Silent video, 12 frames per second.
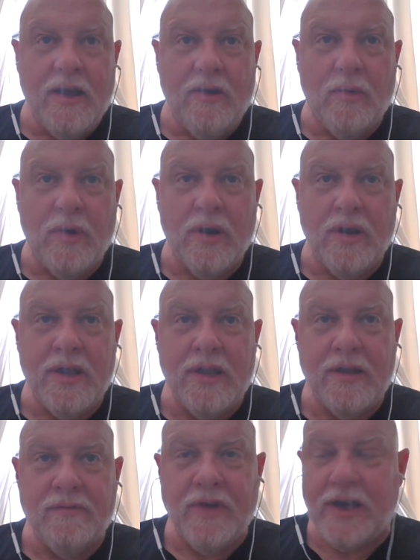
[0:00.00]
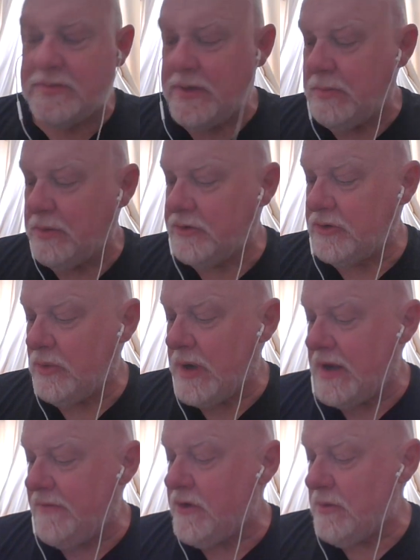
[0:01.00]
where he advised people to
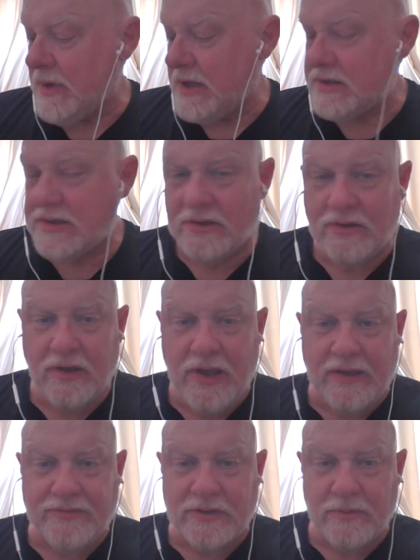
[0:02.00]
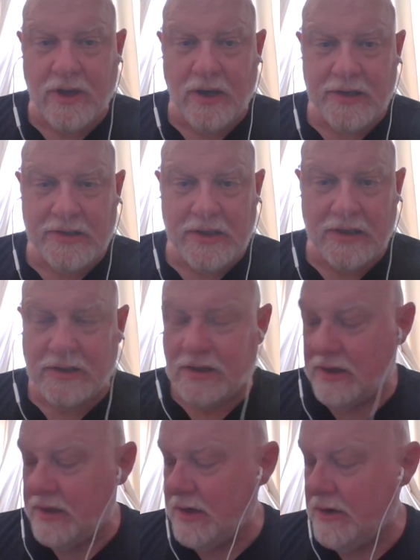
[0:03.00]
wait a few months so you have some content
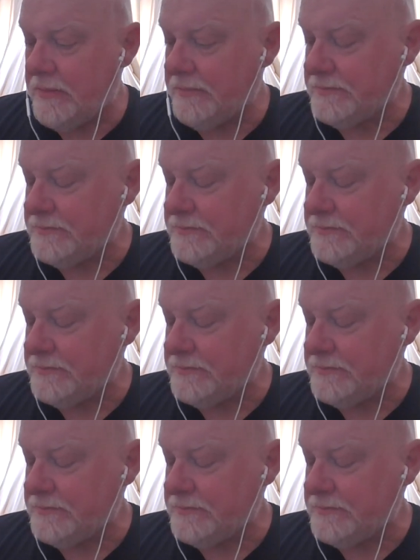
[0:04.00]
on there